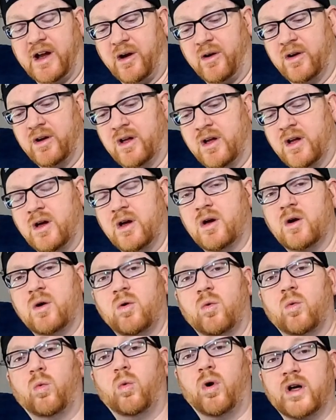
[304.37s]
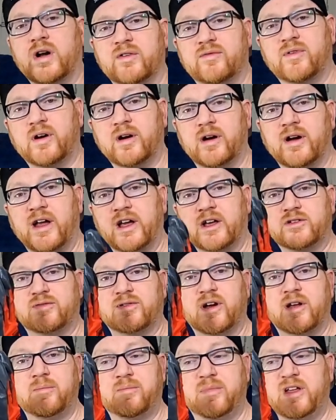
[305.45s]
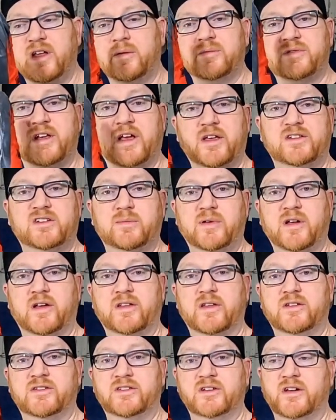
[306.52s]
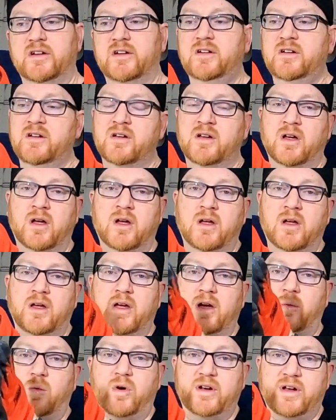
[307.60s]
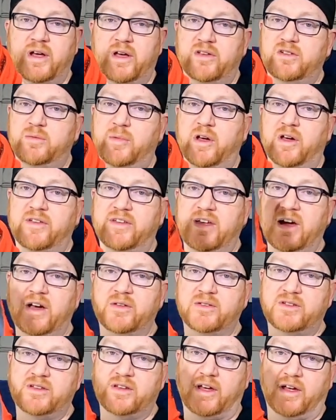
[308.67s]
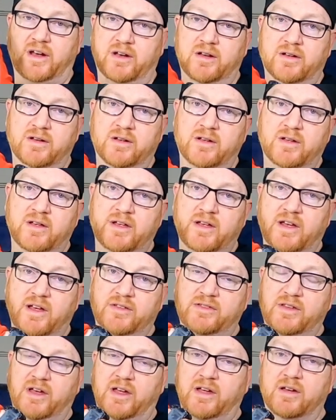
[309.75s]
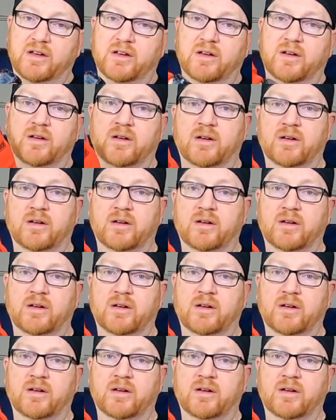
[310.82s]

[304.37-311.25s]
Now, one of our X-frame beams has to be on the center and one has to be on the outside as they